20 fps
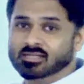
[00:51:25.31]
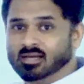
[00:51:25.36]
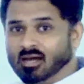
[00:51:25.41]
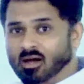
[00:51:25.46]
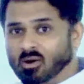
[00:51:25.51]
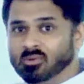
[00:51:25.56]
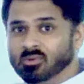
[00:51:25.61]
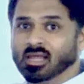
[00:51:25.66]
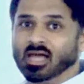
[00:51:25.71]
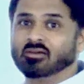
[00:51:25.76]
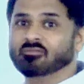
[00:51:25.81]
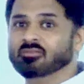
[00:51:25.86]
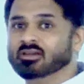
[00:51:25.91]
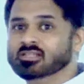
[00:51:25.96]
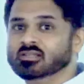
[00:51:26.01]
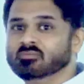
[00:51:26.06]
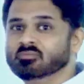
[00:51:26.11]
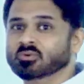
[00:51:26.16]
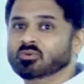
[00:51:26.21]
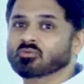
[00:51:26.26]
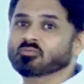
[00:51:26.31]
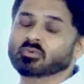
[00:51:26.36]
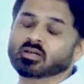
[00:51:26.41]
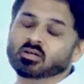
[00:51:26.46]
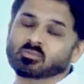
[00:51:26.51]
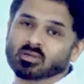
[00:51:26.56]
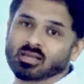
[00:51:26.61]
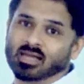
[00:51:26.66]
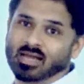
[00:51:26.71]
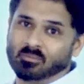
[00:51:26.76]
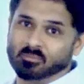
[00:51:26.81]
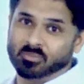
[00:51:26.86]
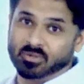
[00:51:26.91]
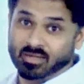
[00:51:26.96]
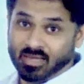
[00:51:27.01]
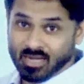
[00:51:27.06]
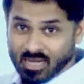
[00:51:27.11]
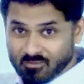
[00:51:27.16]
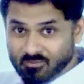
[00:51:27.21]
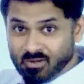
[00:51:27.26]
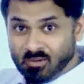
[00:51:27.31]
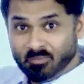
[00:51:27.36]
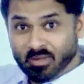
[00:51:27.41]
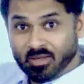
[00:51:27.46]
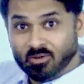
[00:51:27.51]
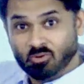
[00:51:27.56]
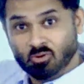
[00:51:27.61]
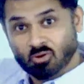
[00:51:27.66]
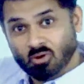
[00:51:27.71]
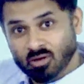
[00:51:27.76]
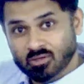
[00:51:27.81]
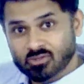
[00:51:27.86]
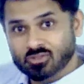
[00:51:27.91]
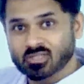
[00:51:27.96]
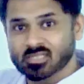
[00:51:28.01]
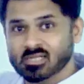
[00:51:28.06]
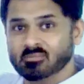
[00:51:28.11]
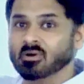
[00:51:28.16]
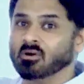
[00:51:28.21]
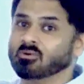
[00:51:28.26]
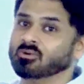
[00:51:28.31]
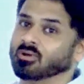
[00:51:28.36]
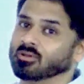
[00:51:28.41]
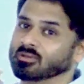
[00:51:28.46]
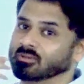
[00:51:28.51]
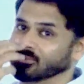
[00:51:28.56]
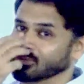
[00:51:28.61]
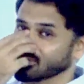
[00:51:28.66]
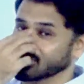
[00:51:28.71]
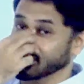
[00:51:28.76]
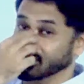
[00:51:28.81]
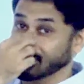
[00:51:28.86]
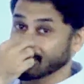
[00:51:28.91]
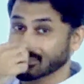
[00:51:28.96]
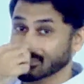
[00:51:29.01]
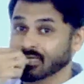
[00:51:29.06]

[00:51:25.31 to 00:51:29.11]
How language improvement will happen. And I will make you conscious about all those things.